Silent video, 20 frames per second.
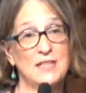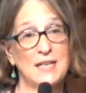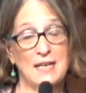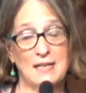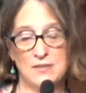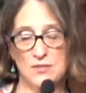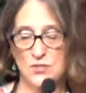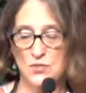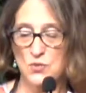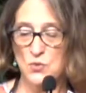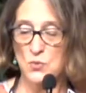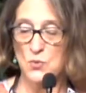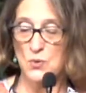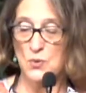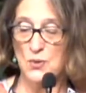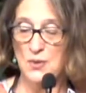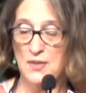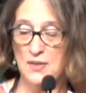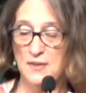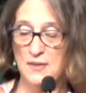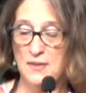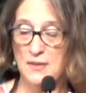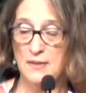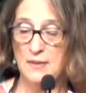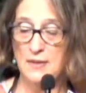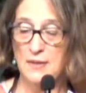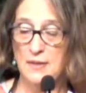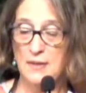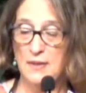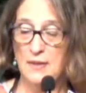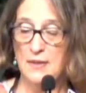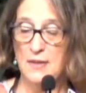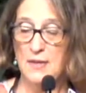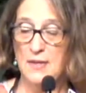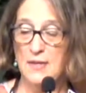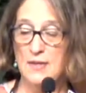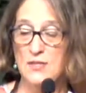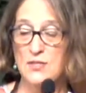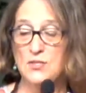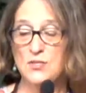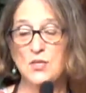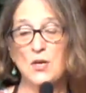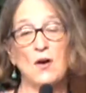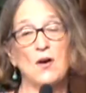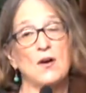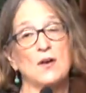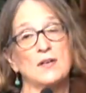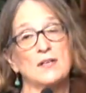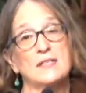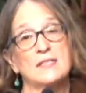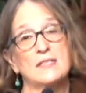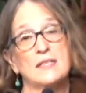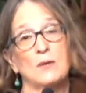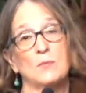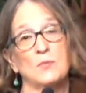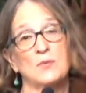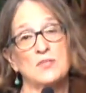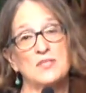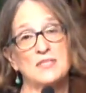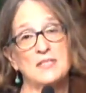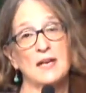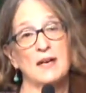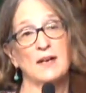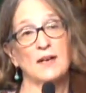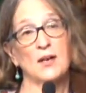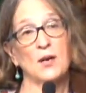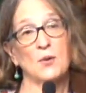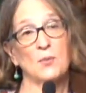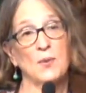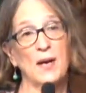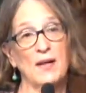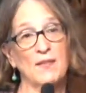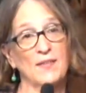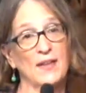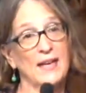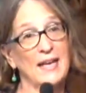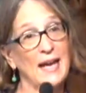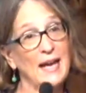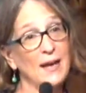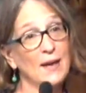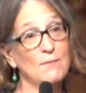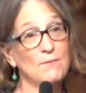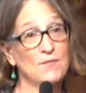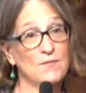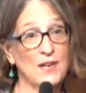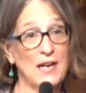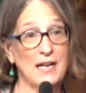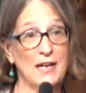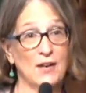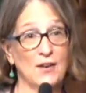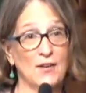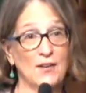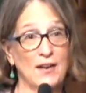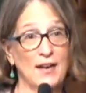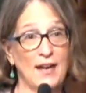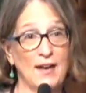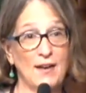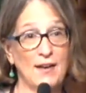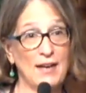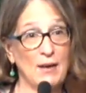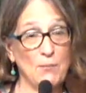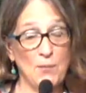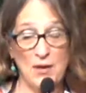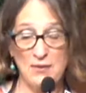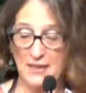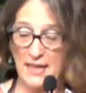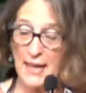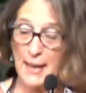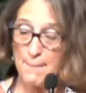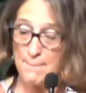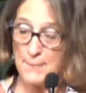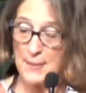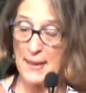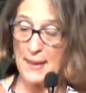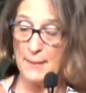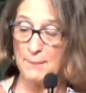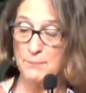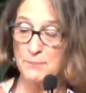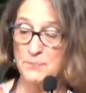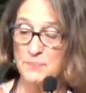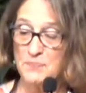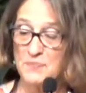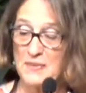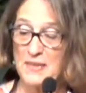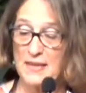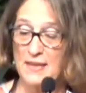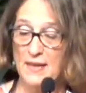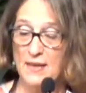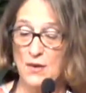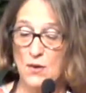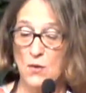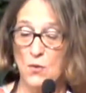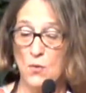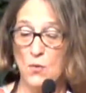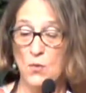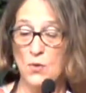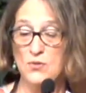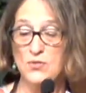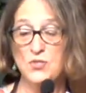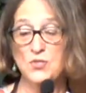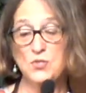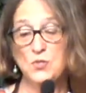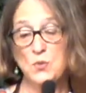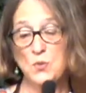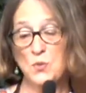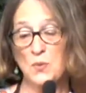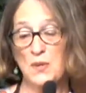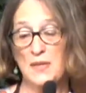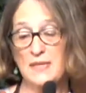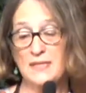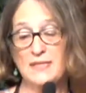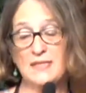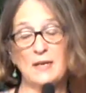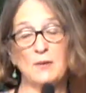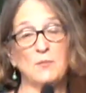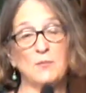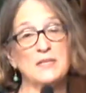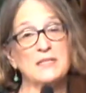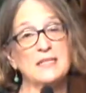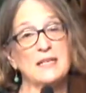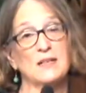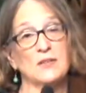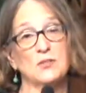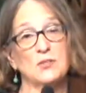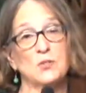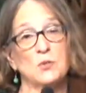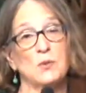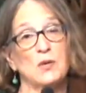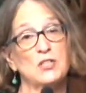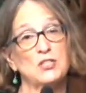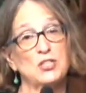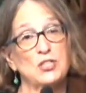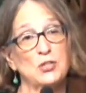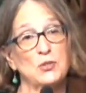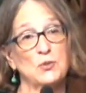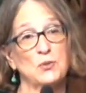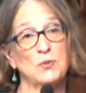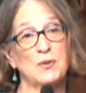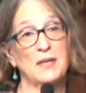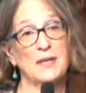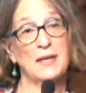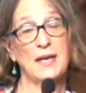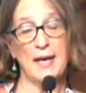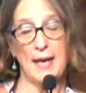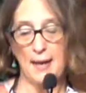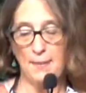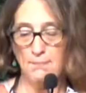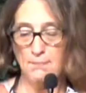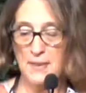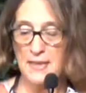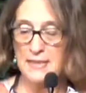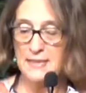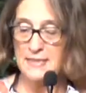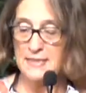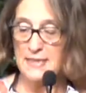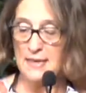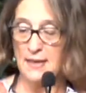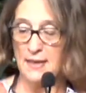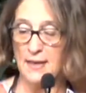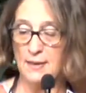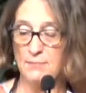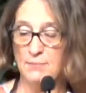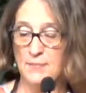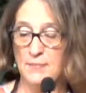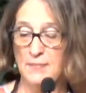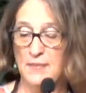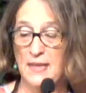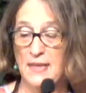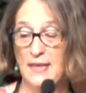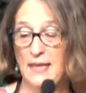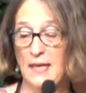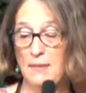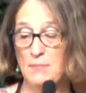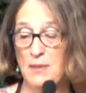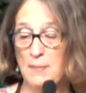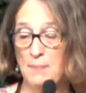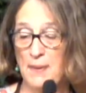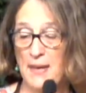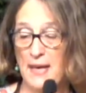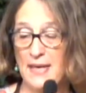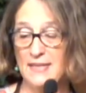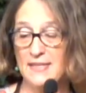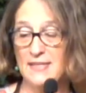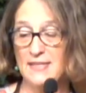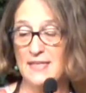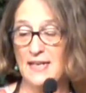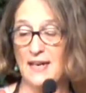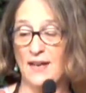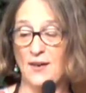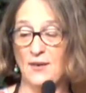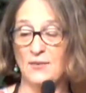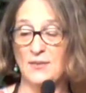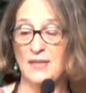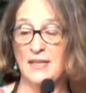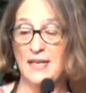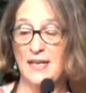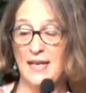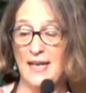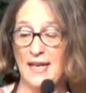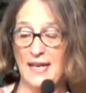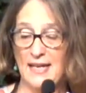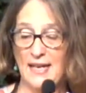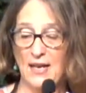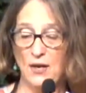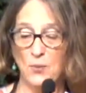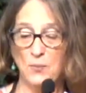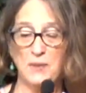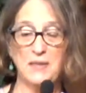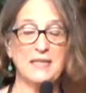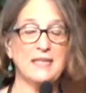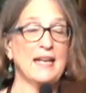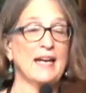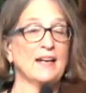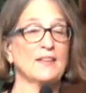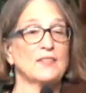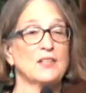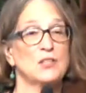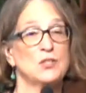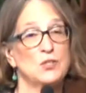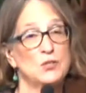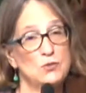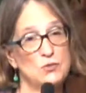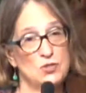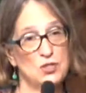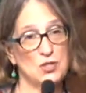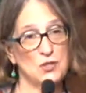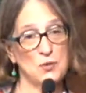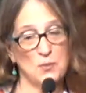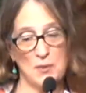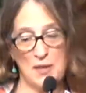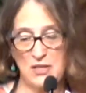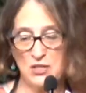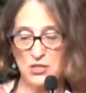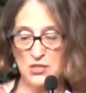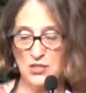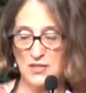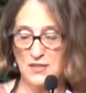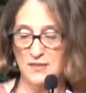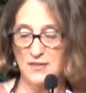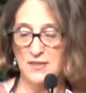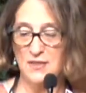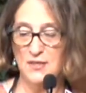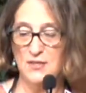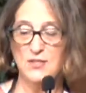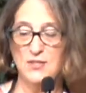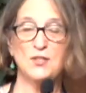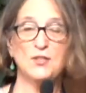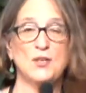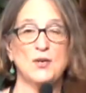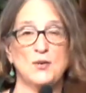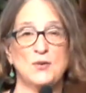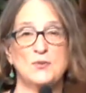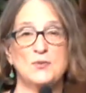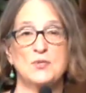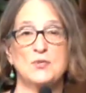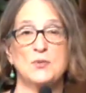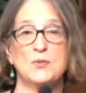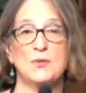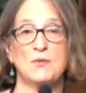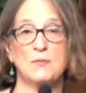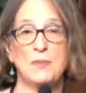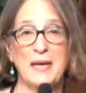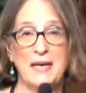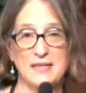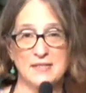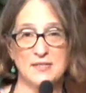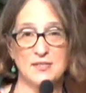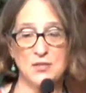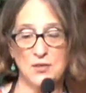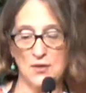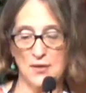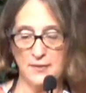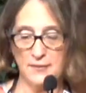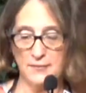and stored, songs that were sung around the campfire while camping, or stories that we tell to our children at bedtime can be passed down and help connect the new generation to those who have passed on.